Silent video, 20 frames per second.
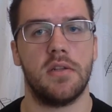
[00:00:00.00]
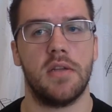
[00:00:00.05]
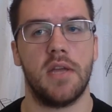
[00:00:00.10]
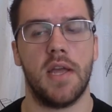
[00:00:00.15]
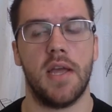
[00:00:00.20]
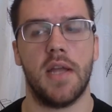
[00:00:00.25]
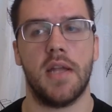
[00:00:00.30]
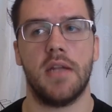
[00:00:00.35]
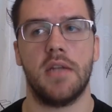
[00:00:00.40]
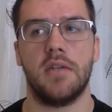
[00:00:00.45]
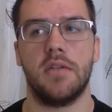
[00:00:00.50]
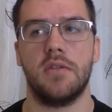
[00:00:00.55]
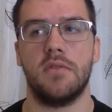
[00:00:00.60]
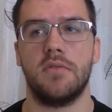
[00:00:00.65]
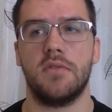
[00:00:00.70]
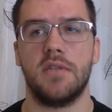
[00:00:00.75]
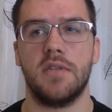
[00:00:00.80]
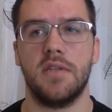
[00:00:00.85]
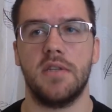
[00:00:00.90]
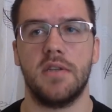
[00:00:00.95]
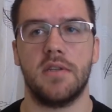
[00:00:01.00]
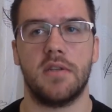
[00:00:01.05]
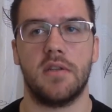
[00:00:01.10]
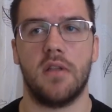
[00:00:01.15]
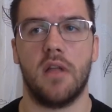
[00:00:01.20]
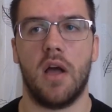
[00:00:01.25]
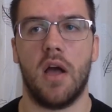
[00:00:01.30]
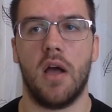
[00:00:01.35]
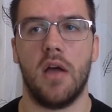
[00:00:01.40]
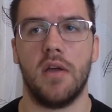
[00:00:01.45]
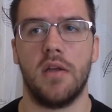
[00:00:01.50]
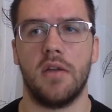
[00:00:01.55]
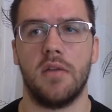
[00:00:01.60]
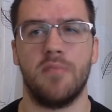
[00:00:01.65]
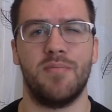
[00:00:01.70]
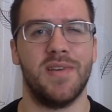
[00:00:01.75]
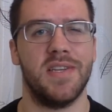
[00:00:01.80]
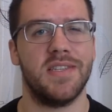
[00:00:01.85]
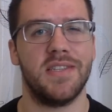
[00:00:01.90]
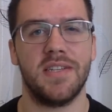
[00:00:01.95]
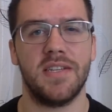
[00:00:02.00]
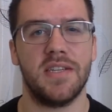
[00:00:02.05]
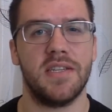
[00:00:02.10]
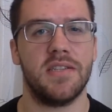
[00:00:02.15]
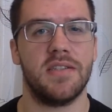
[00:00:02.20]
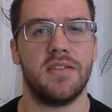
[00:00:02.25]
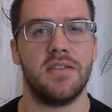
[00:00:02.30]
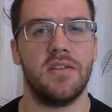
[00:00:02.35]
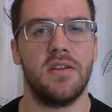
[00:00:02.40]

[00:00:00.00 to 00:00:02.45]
And you see this a lot in business.